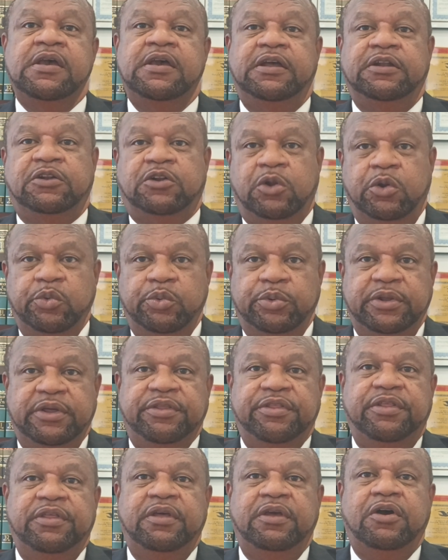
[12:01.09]

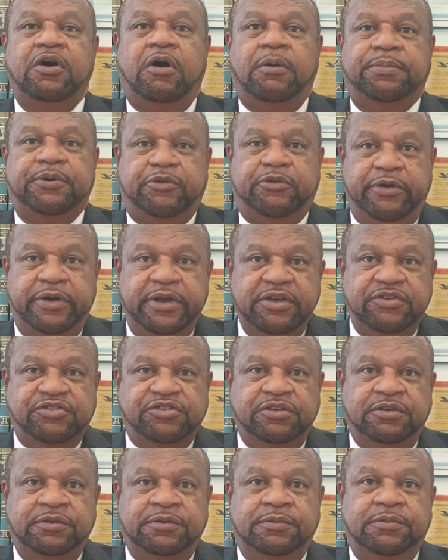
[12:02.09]
including the
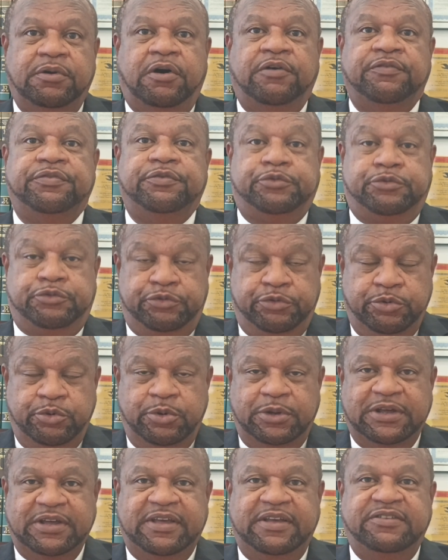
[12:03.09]
operation of the
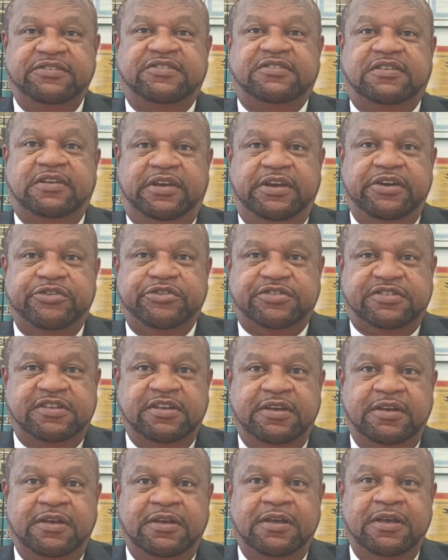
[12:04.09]
rule against
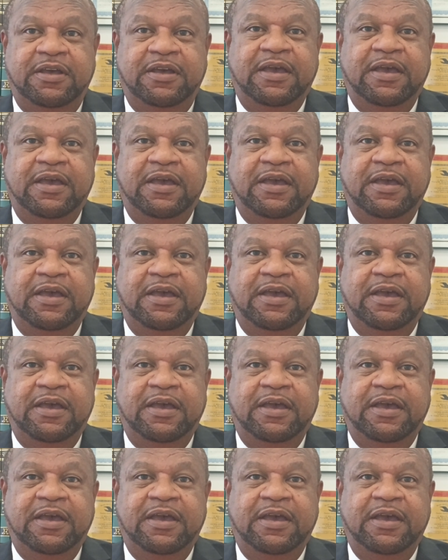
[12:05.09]
hearsay